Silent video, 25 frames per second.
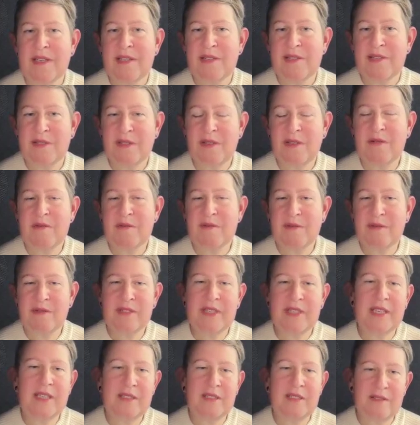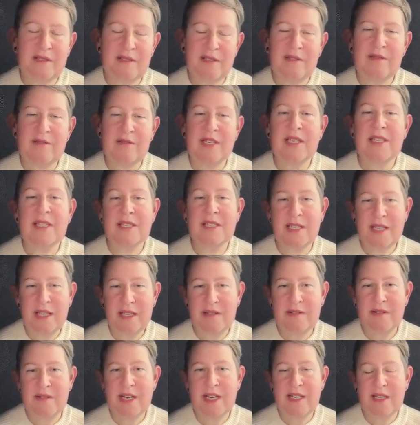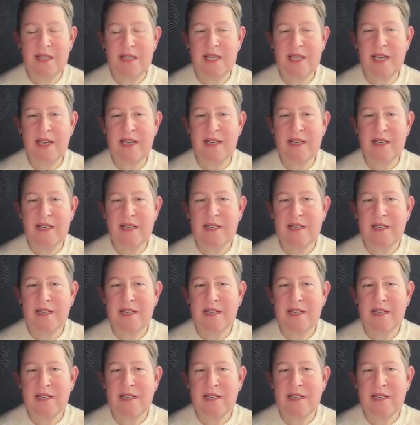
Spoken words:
So look to accelerate that